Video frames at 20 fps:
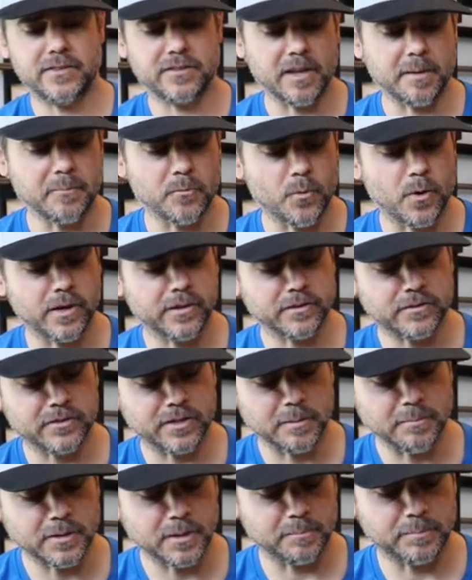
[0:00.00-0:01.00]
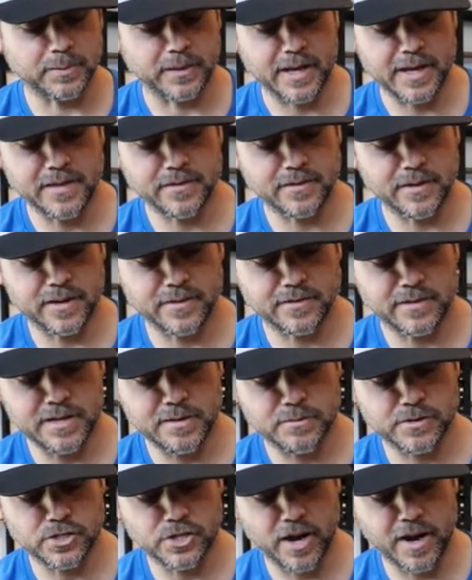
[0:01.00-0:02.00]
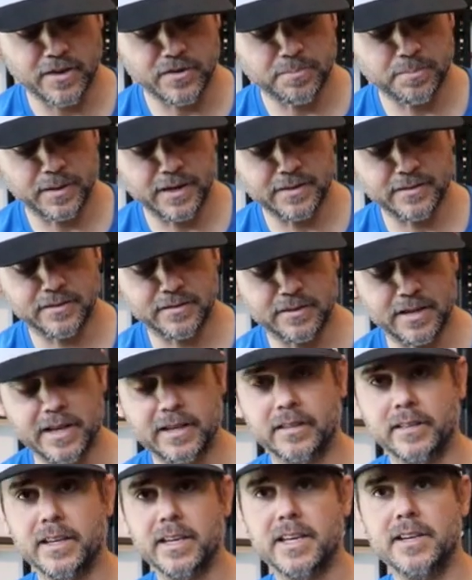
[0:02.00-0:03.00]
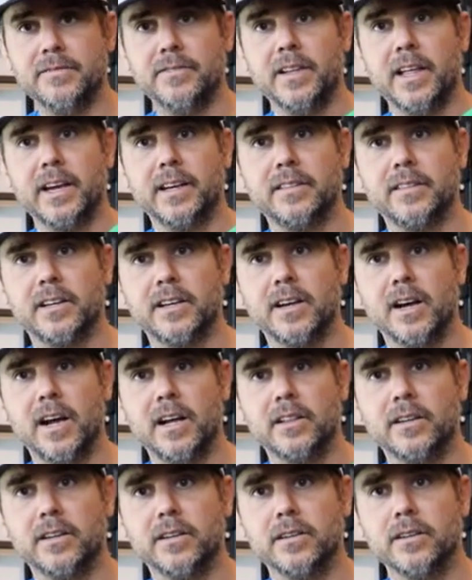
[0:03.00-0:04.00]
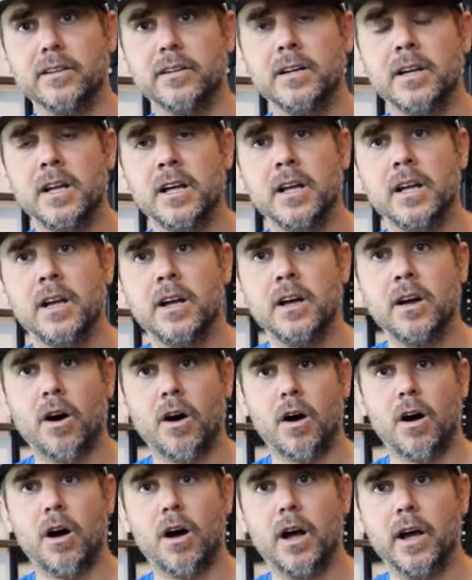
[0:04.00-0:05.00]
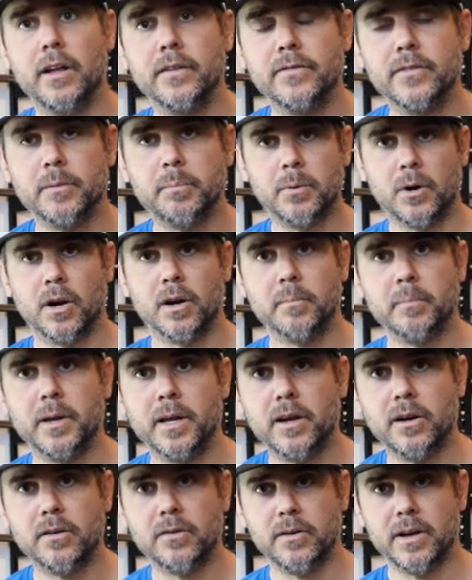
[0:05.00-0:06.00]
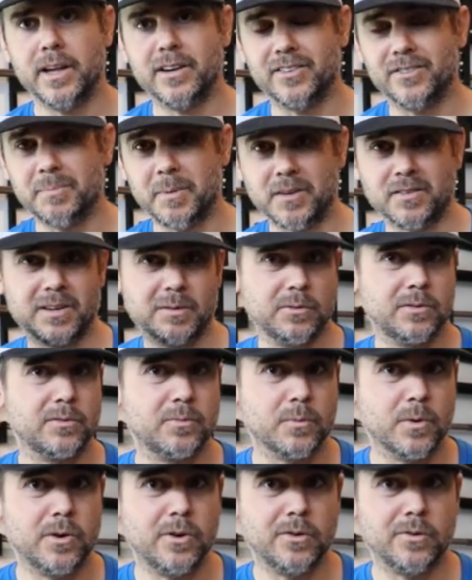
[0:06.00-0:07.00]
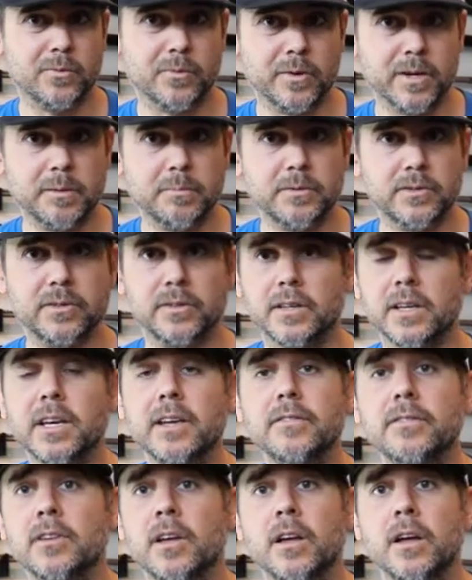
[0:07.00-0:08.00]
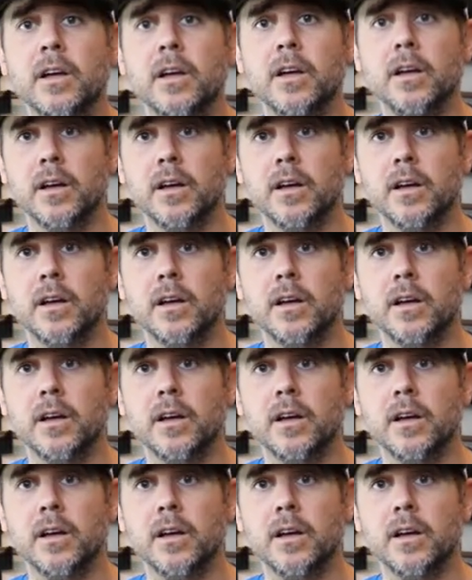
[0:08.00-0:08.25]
some complaints I see with change plates is they leave like the color on the barbell, and especially with Rogue rib sleeves.